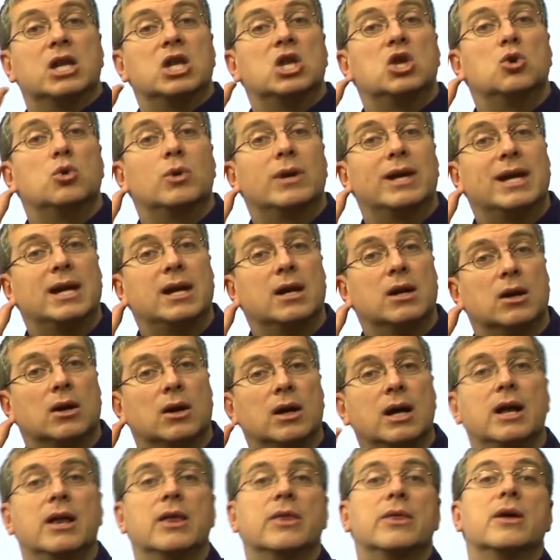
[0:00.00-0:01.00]
you
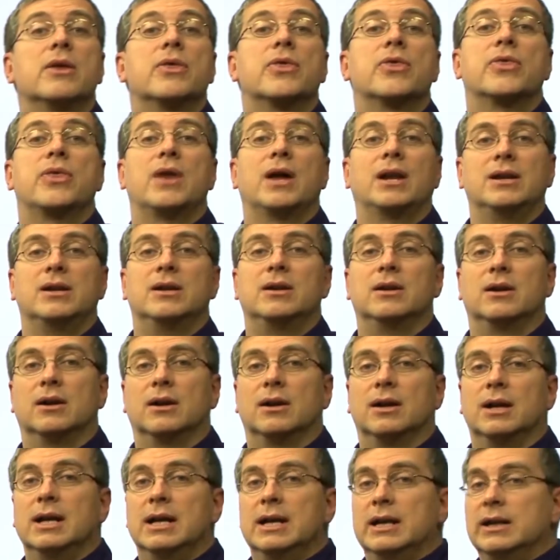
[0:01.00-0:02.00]
hear the thunder.